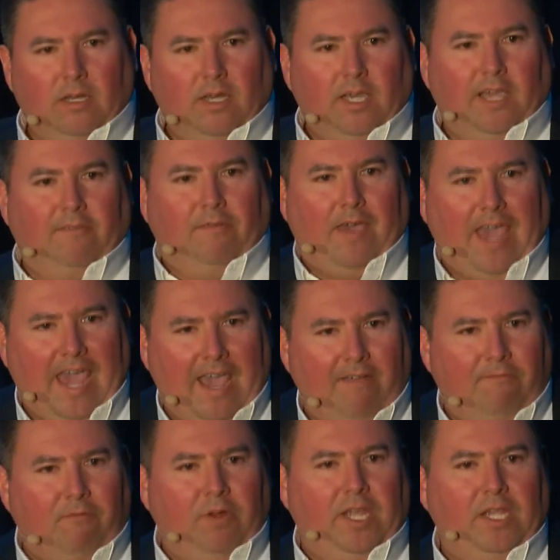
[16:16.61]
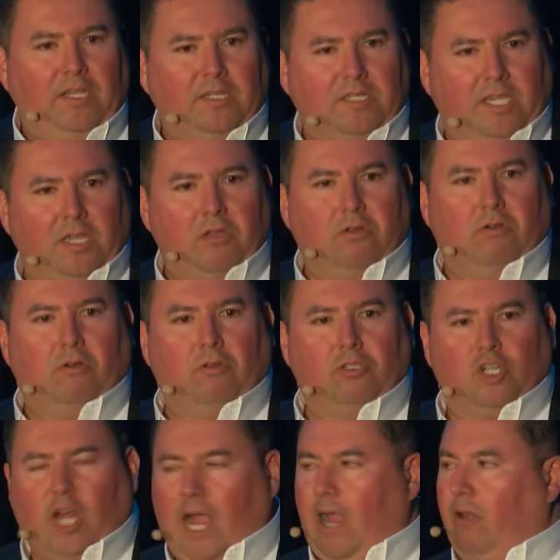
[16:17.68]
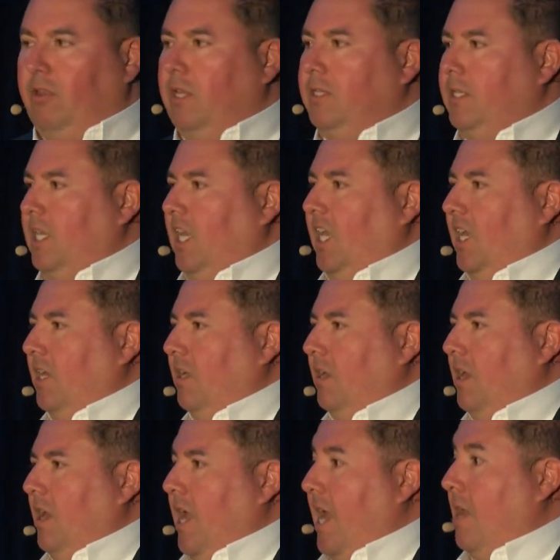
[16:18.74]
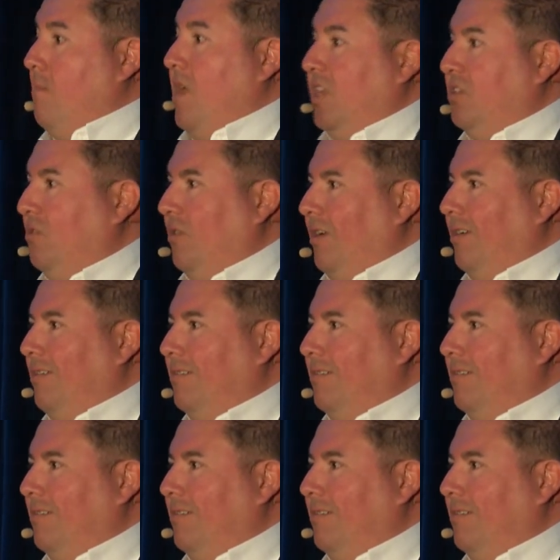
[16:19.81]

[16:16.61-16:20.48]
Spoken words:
if every single child and teen had a mentor.